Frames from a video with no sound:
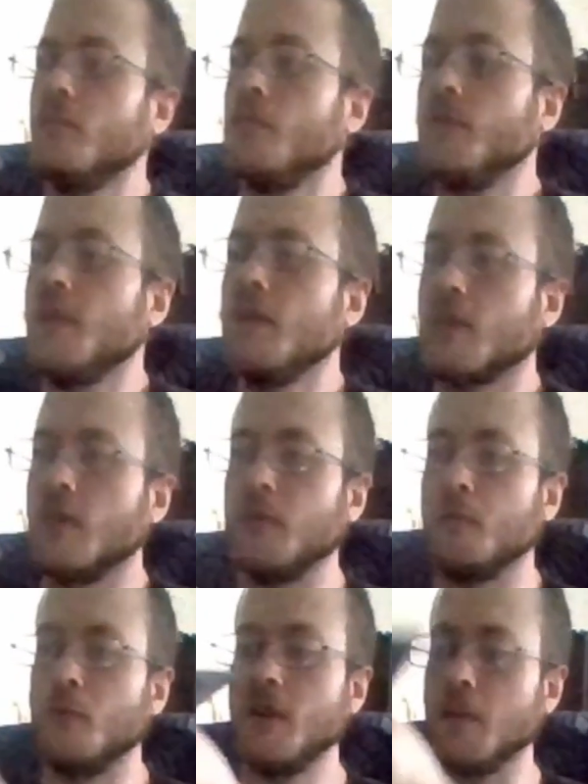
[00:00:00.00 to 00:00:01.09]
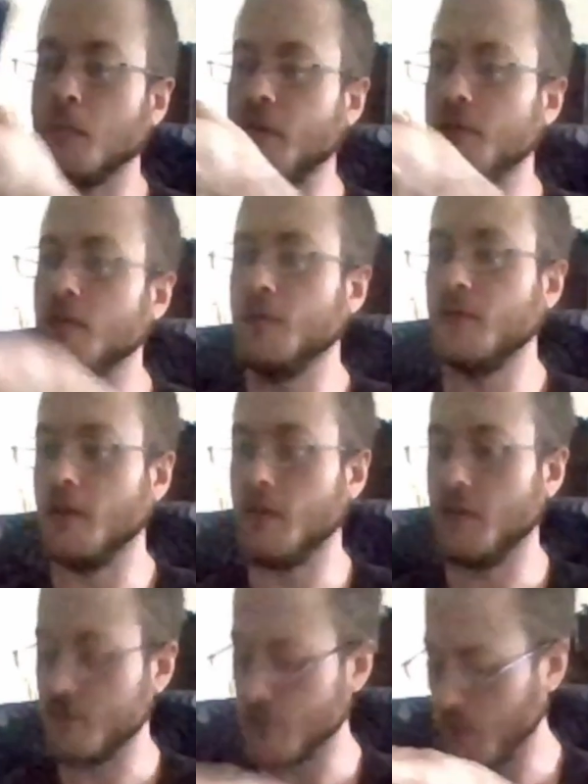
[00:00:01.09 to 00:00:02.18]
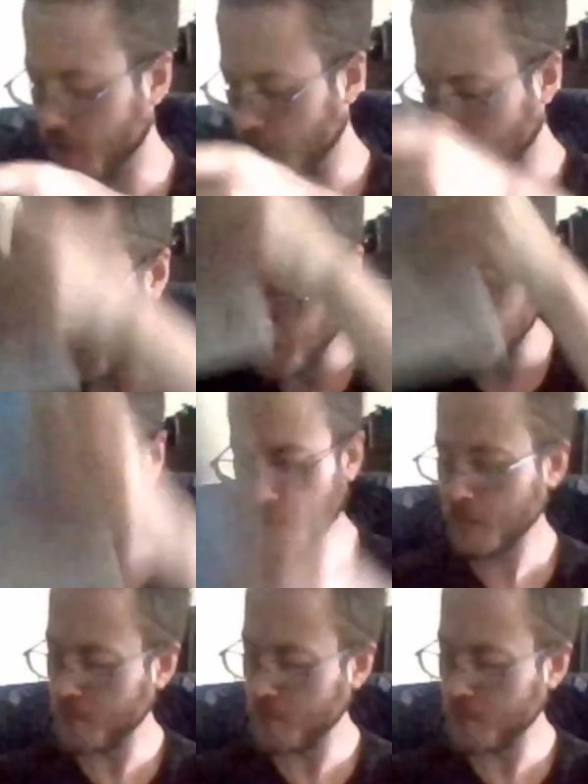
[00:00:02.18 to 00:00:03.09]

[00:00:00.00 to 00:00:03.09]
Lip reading: And I've got some reading material to enjoy today, apparently.